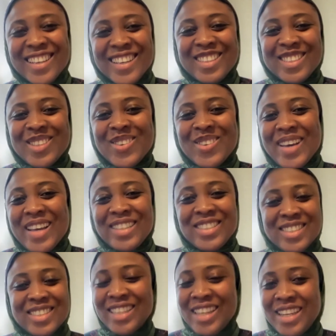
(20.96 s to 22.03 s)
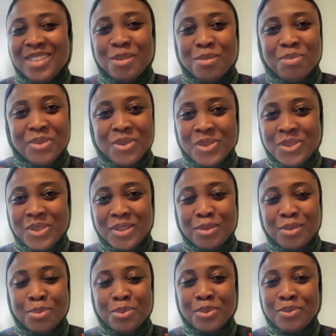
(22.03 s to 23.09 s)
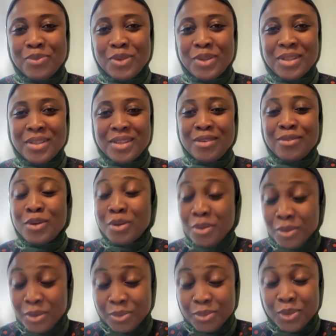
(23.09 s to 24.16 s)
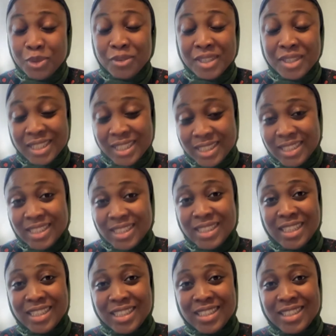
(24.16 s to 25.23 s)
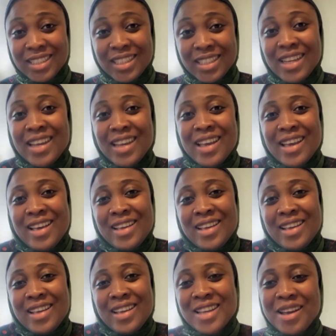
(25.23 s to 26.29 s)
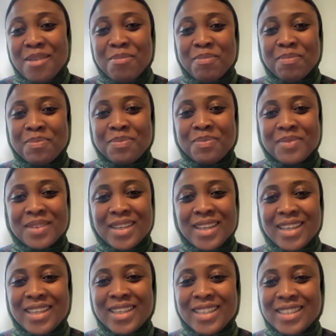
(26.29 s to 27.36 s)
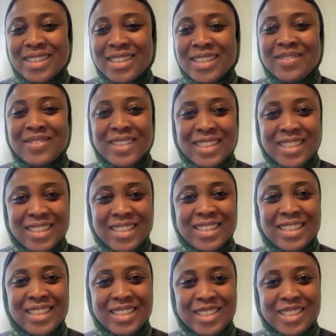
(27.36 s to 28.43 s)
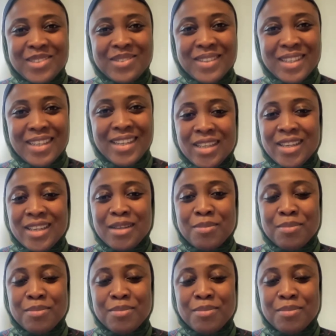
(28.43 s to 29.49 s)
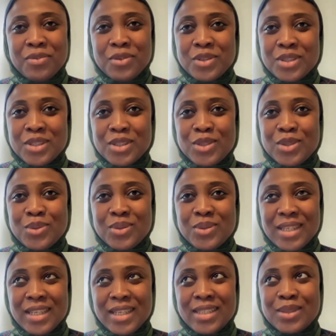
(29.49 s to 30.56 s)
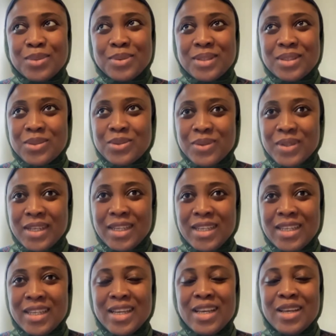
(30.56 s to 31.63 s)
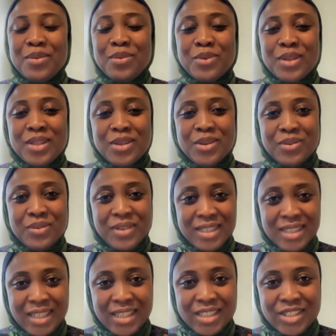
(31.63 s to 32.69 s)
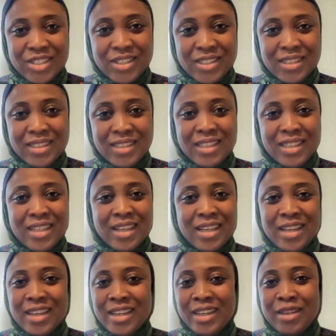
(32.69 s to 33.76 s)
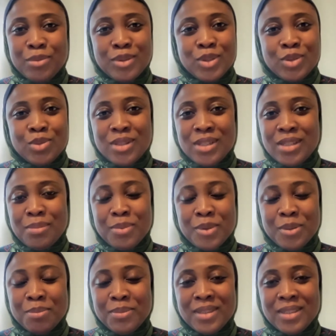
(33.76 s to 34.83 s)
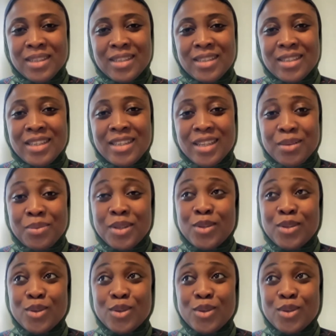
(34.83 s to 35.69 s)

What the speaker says: So I just signed up for the orientation session. And I guess the rest is history. The first 2 days was great with the orientation. I was really pumped. And then I